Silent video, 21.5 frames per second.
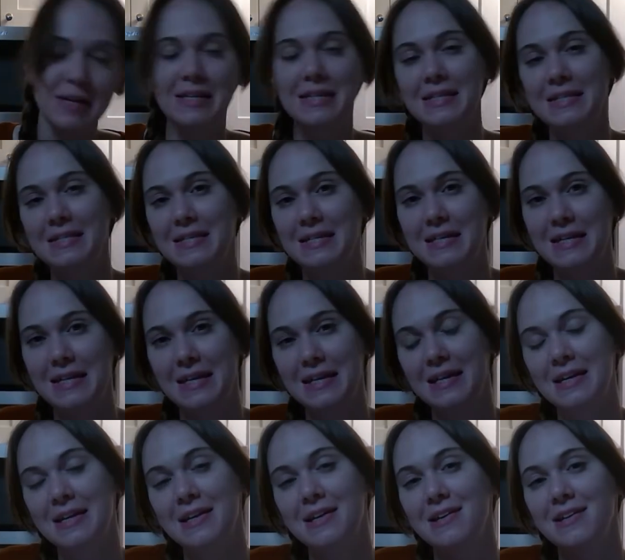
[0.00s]
to
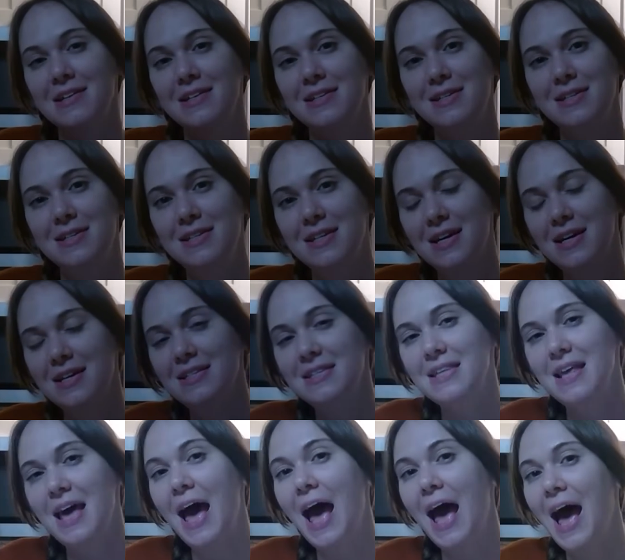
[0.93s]
see, does
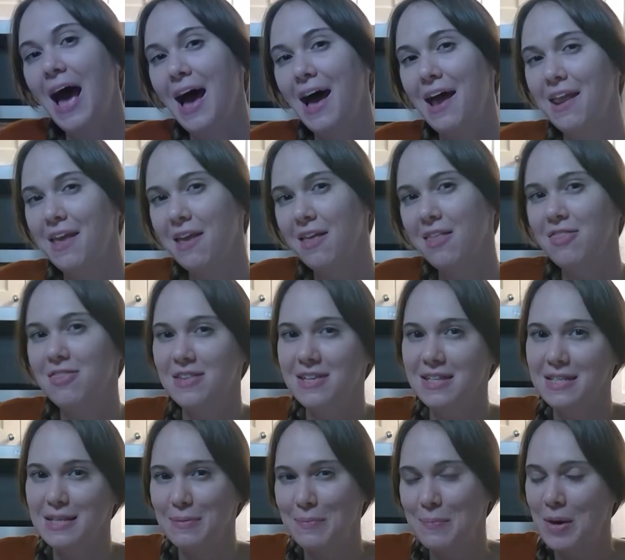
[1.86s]
adding
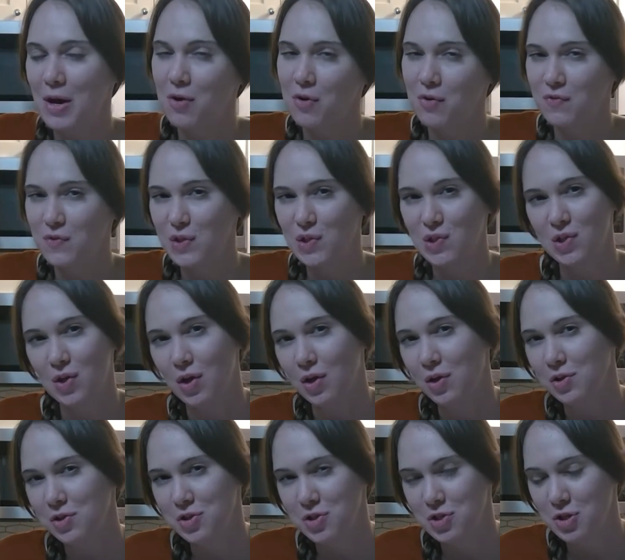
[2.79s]
this amount of
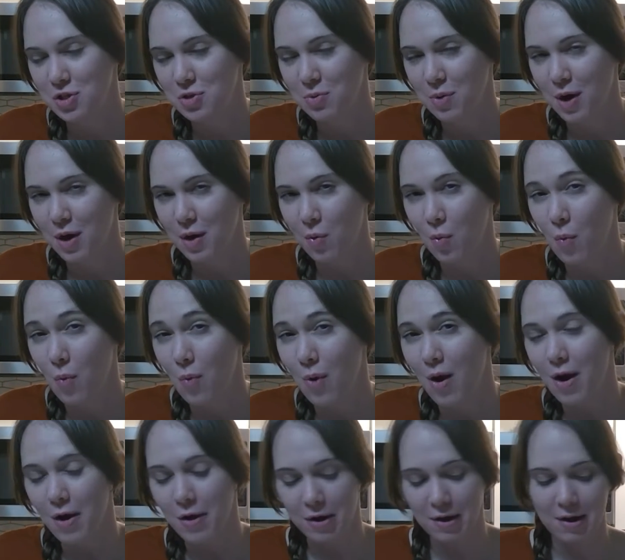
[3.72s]
salt to our
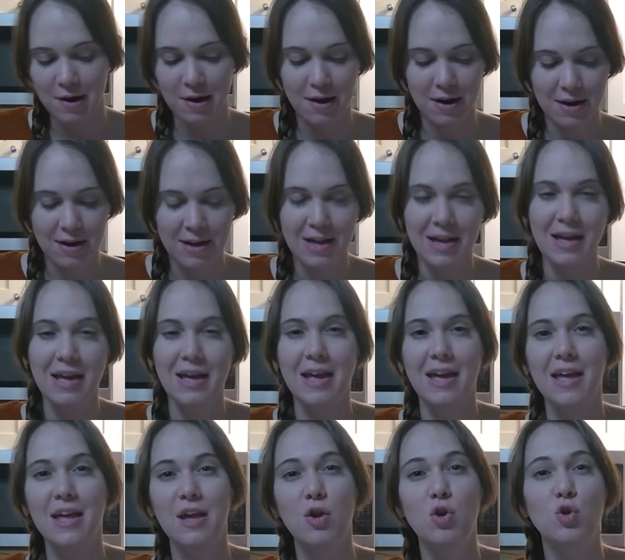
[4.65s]
water
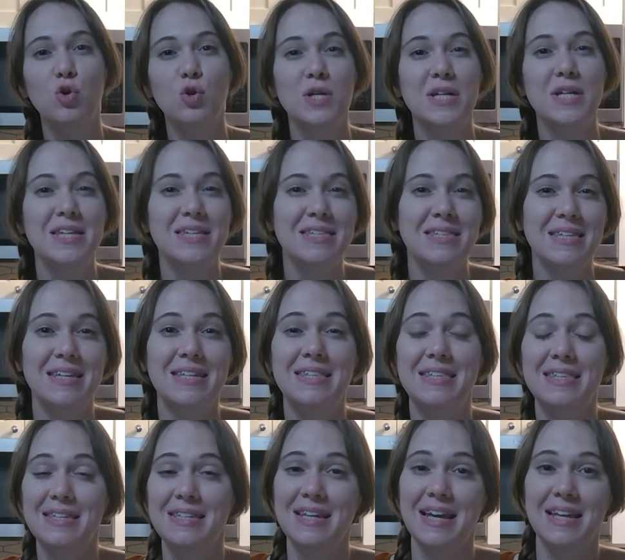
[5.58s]
increase
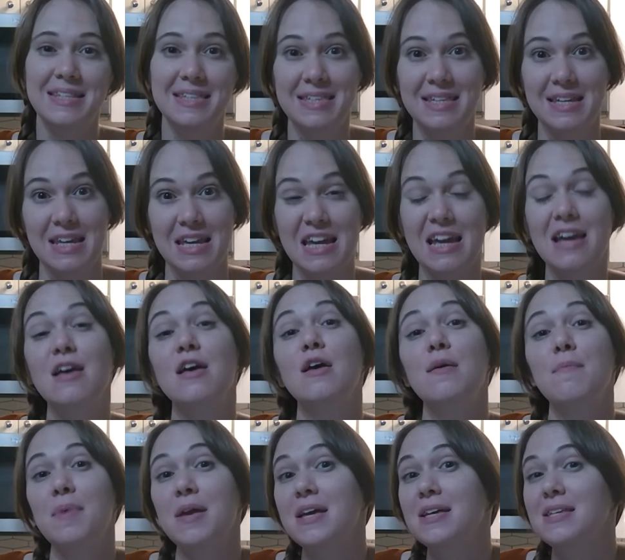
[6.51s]
its density?
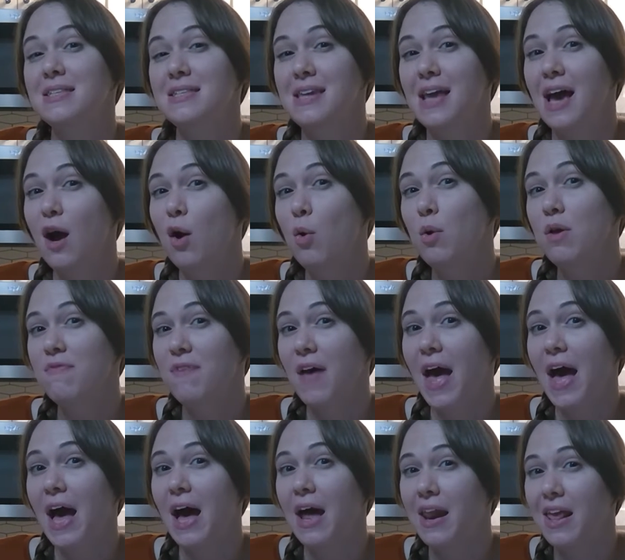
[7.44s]
Because now we've
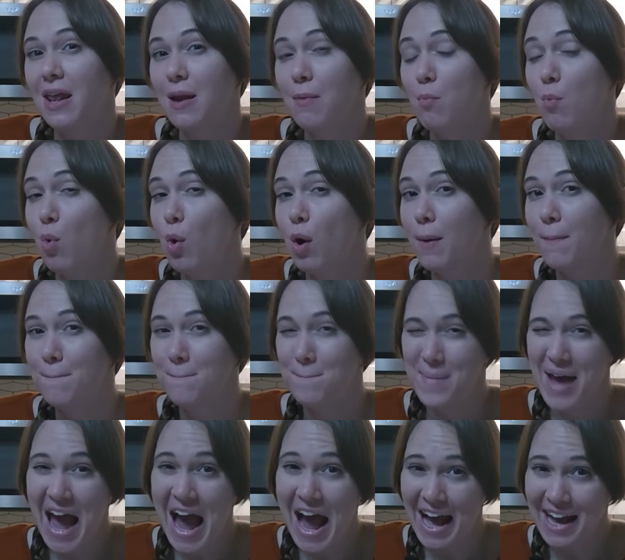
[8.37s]
added more
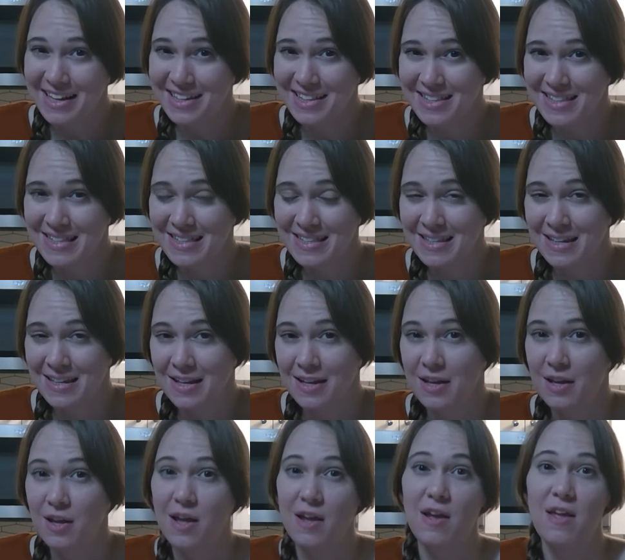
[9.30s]
mass
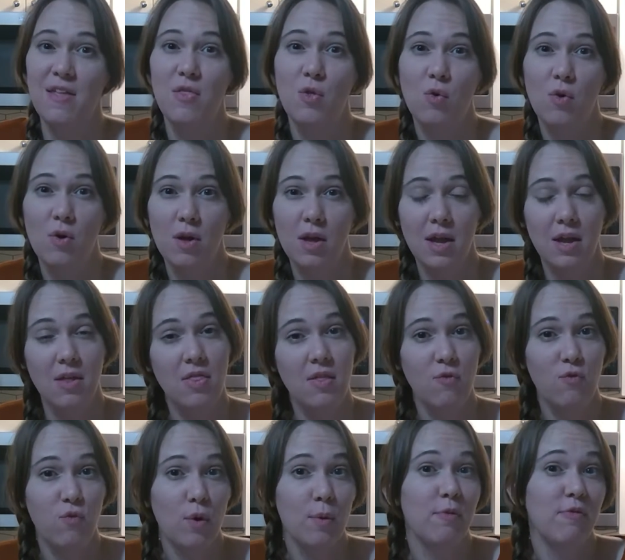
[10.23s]
in
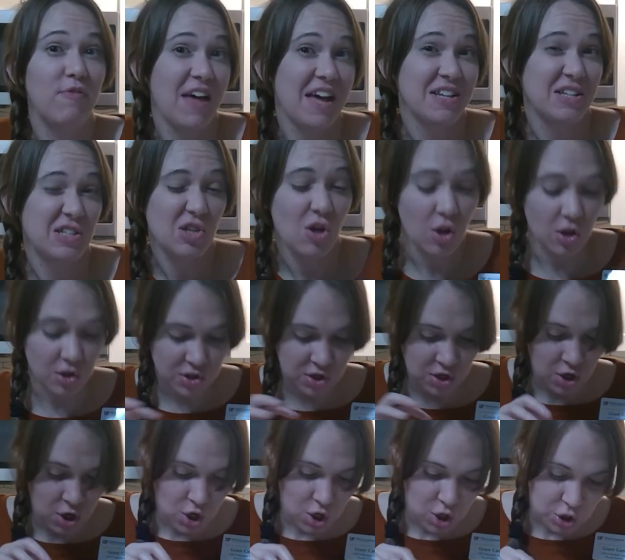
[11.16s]
the form of that salt
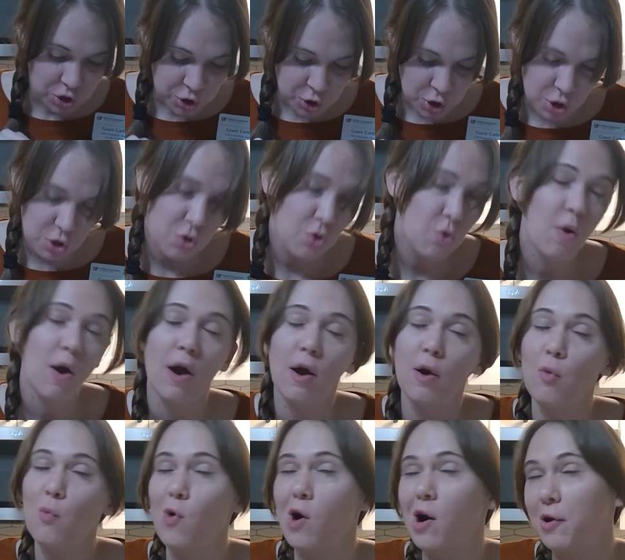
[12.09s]
to
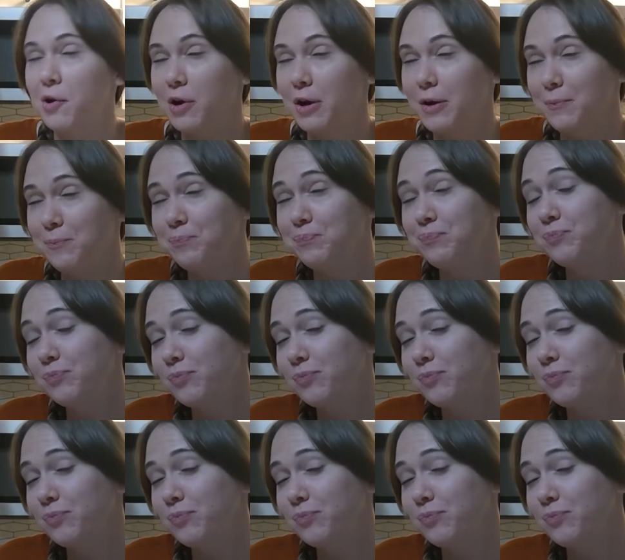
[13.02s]
our water.